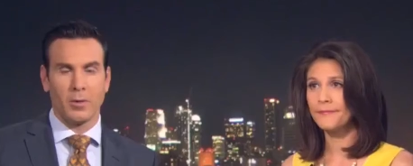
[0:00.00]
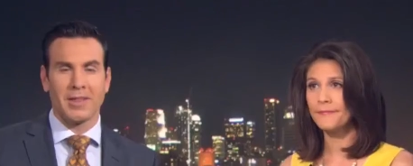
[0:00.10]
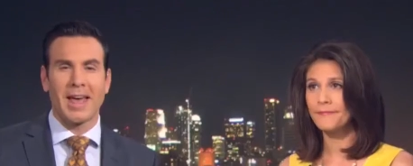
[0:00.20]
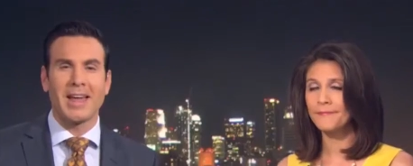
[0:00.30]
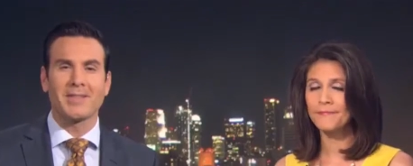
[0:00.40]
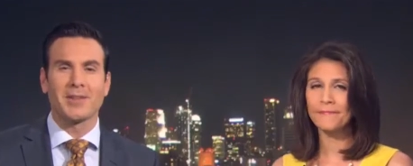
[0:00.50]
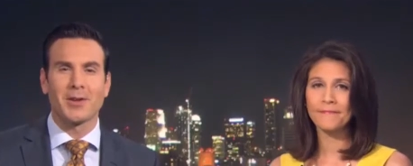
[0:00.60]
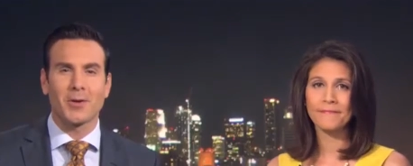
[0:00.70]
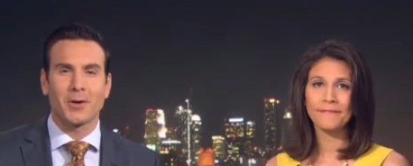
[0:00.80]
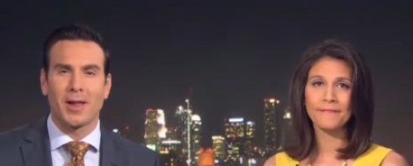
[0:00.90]
Speaker 1: Well, the head of the
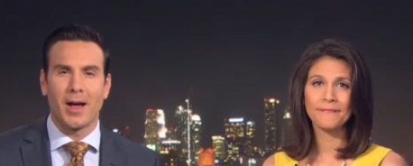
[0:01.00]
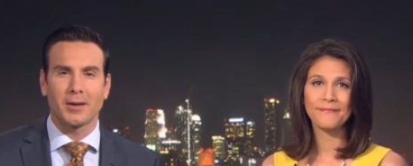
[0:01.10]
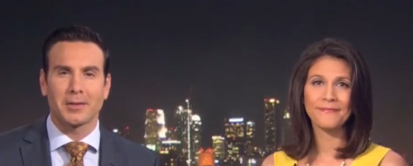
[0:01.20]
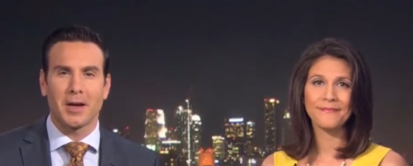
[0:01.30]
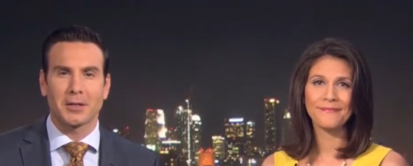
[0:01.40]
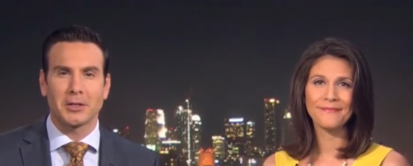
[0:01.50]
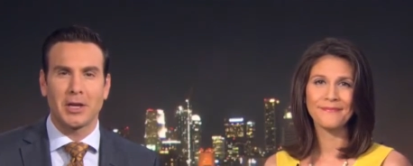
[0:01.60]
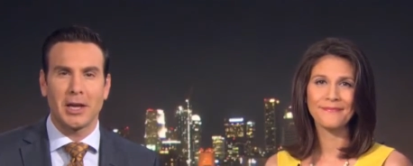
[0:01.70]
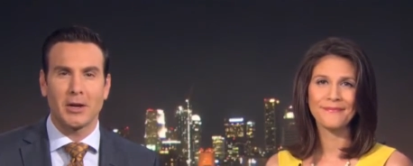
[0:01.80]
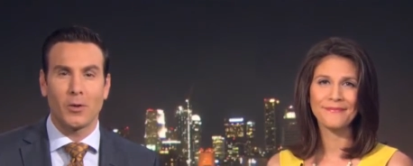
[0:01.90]
local hot dog
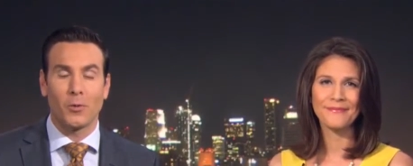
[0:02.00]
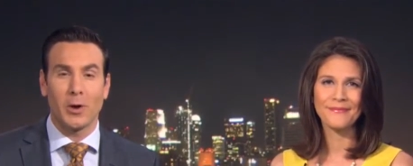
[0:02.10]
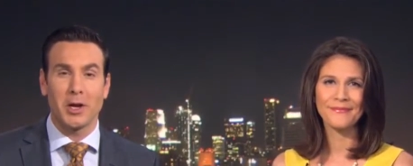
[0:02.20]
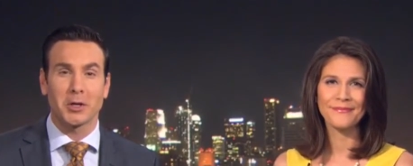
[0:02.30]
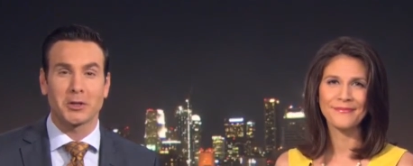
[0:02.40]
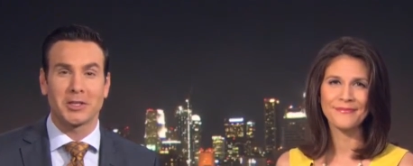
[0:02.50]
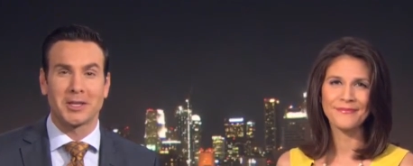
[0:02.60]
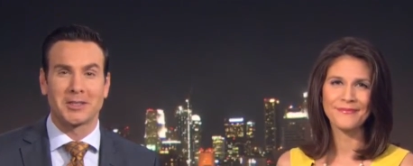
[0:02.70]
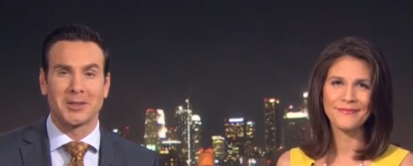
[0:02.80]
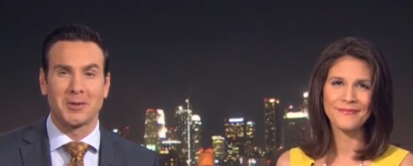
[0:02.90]
chain,
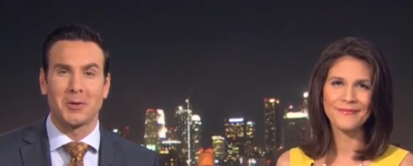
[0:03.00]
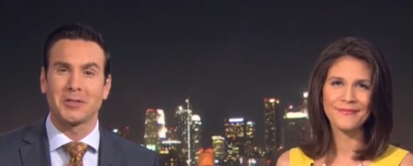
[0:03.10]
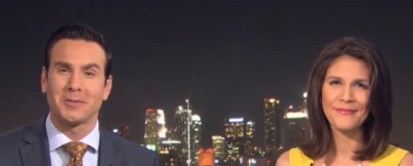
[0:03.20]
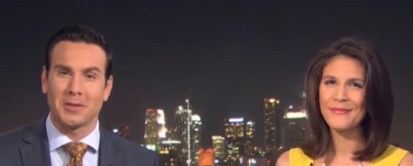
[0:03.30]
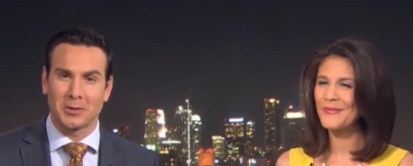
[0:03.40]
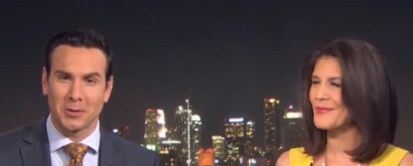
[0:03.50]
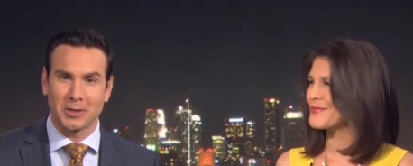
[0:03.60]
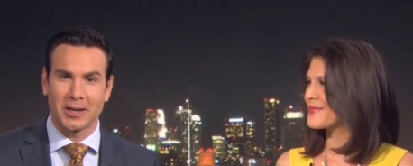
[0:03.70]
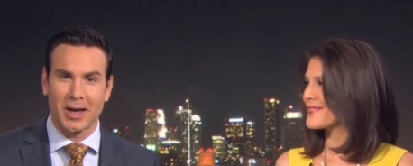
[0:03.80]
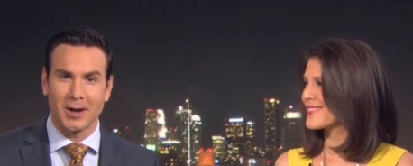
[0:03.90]
Wienerschnitzel, was featured
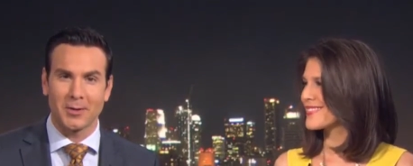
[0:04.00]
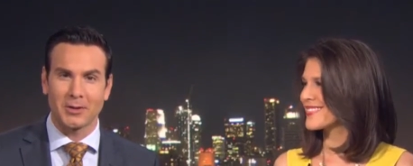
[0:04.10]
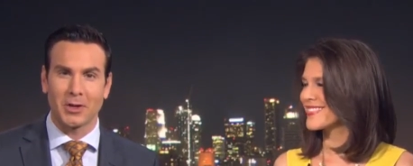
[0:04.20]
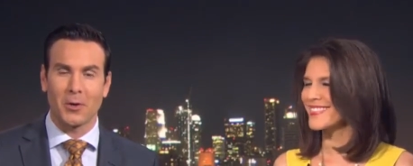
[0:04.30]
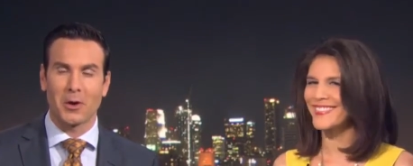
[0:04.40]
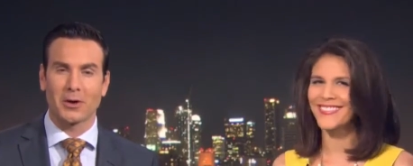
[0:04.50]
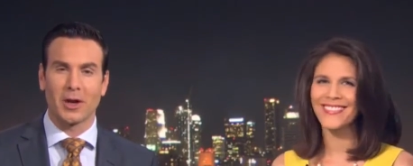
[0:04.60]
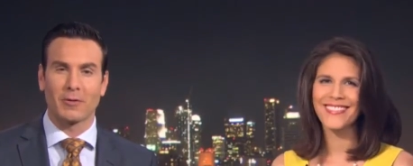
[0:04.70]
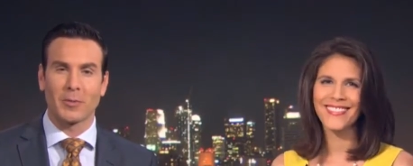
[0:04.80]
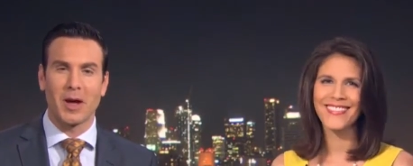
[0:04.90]
tonight on the show
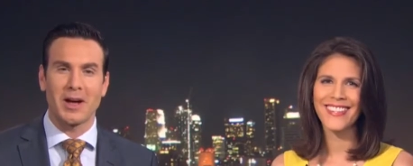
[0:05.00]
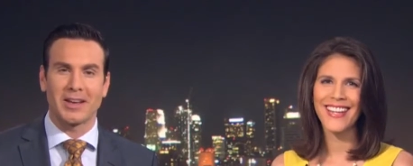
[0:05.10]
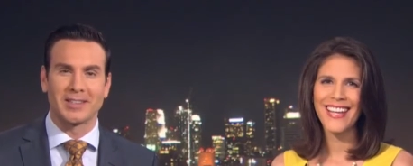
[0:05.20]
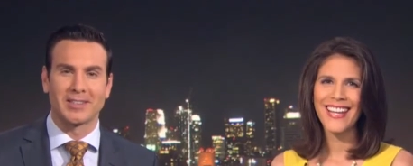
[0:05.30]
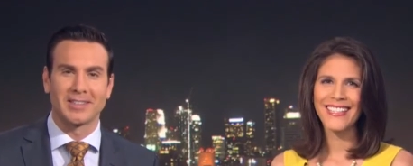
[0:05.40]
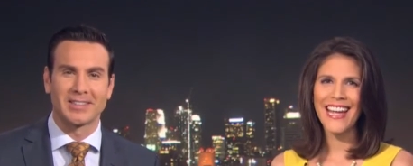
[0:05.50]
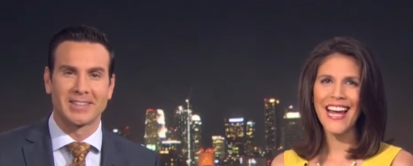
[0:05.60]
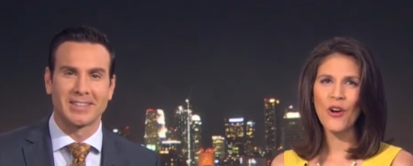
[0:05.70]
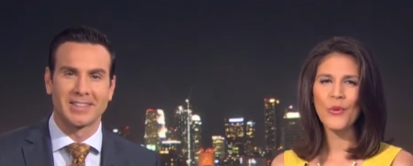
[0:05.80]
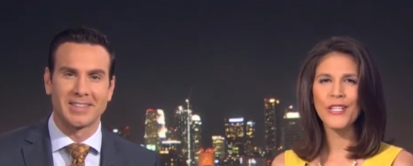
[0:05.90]
Undercover Boss.
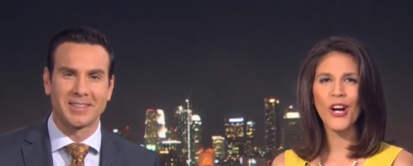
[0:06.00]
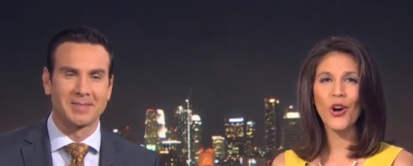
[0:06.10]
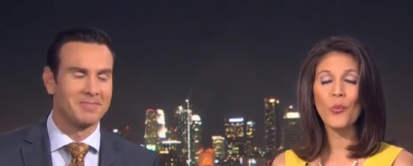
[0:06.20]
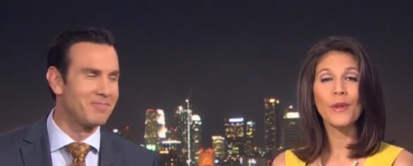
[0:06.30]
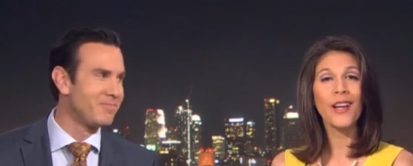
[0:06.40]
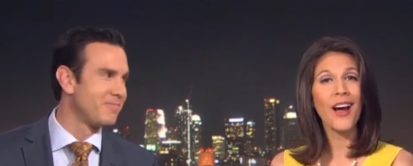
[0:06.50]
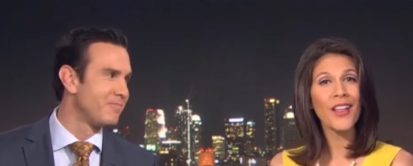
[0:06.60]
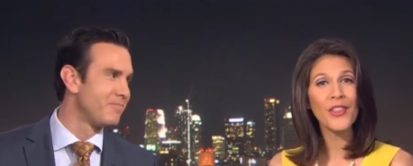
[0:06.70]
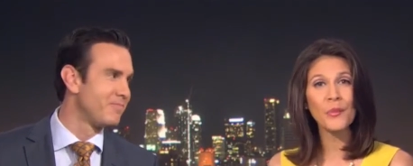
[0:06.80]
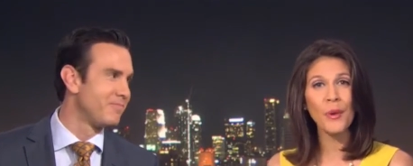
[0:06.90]
Speaker 2: Now we go
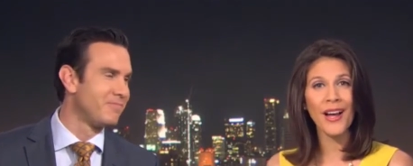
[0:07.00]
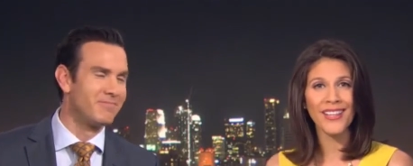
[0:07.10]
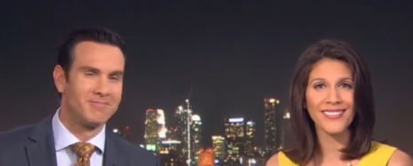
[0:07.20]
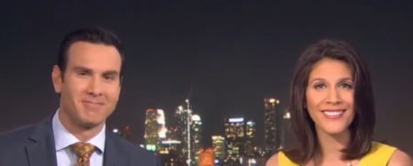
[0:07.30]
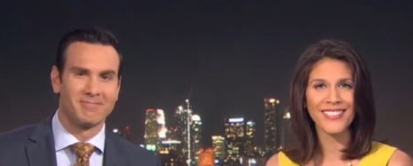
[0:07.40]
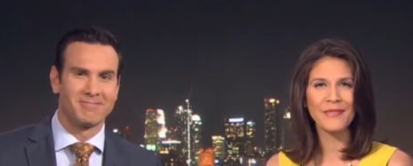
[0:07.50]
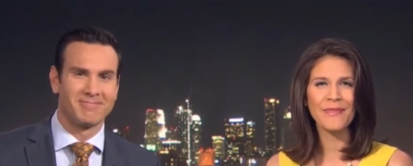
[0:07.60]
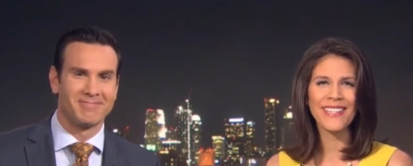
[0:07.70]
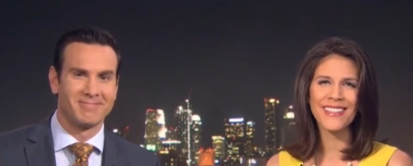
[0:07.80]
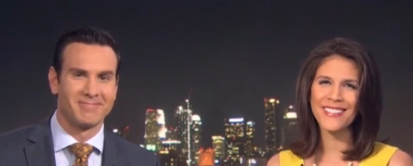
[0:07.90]
beyond the bun to
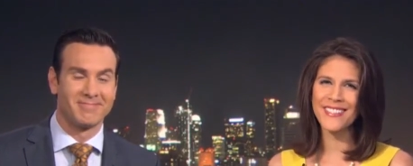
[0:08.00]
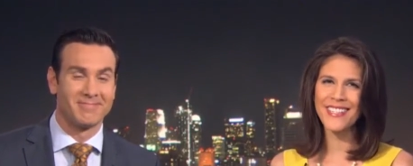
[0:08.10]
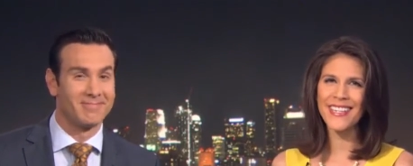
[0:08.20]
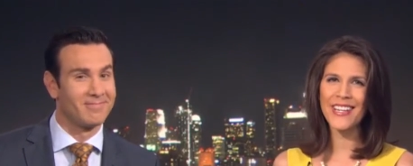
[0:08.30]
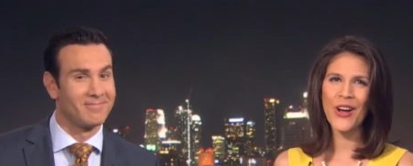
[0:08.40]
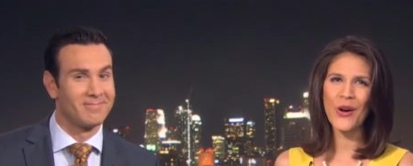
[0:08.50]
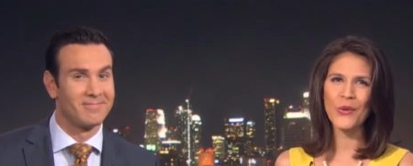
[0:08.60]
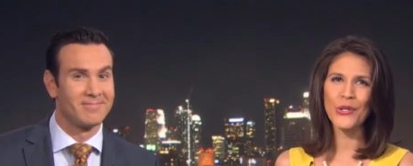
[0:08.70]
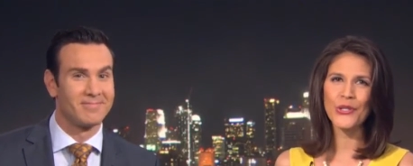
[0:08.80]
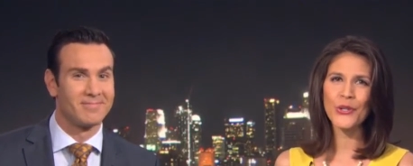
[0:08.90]
meet the CEO
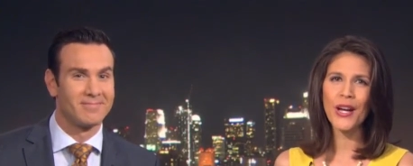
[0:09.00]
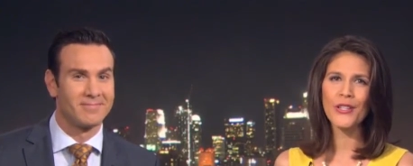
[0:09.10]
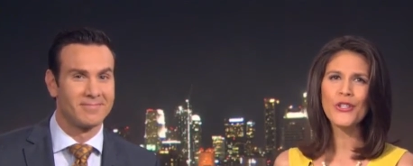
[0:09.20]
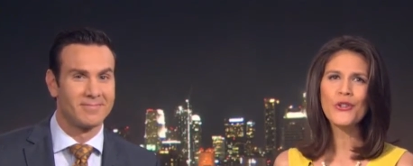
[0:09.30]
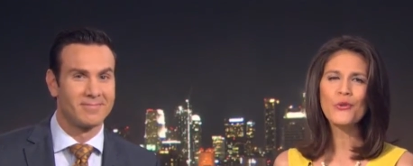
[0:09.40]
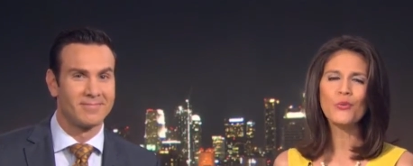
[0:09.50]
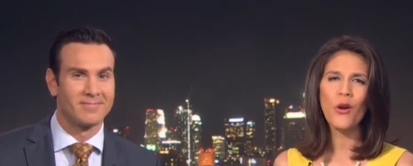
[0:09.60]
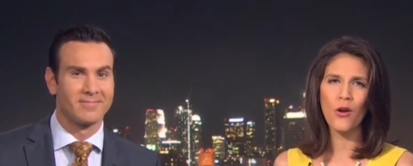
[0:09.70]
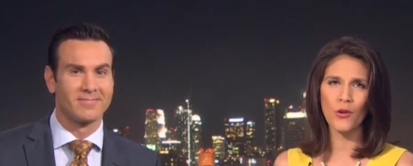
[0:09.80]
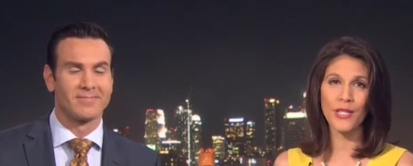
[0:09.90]
who took on new
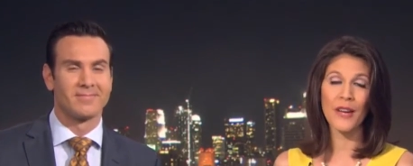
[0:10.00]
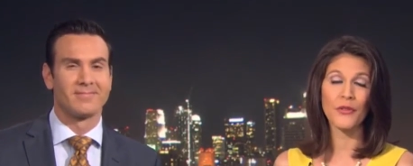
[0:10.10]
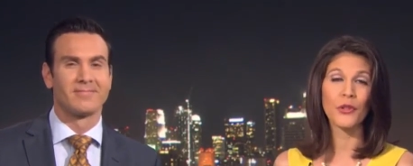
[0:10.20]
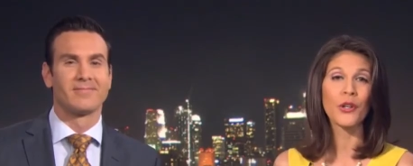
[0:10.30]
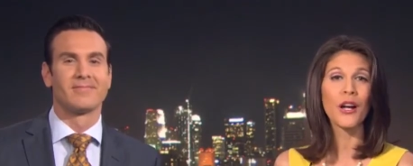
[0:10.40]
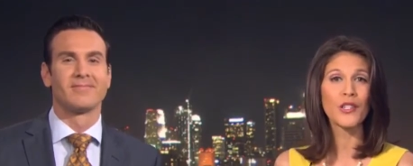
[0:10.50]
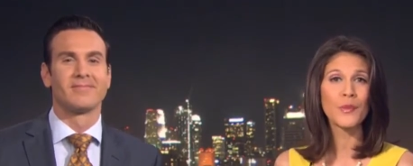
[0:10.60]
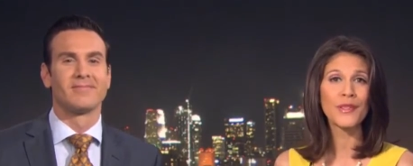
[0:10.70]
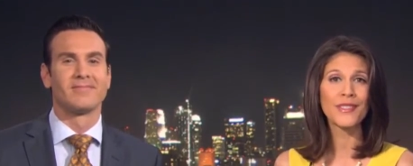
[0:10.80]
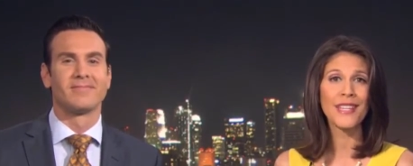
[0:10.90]
roles after her
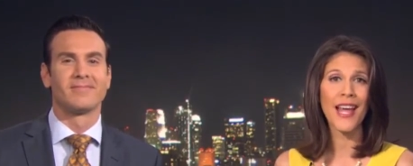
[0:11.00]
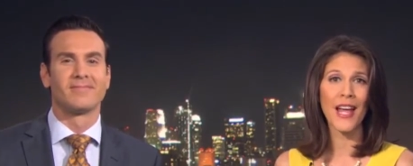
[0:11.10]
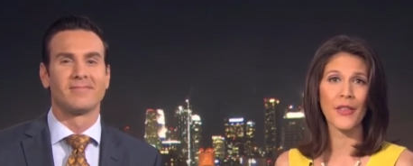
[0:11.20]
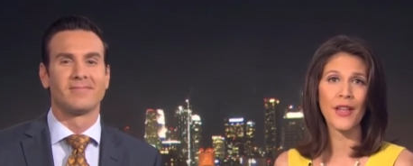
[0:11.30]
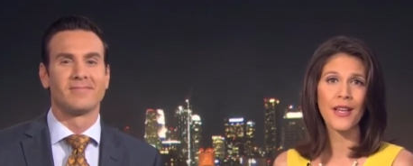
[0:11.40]
husband's death.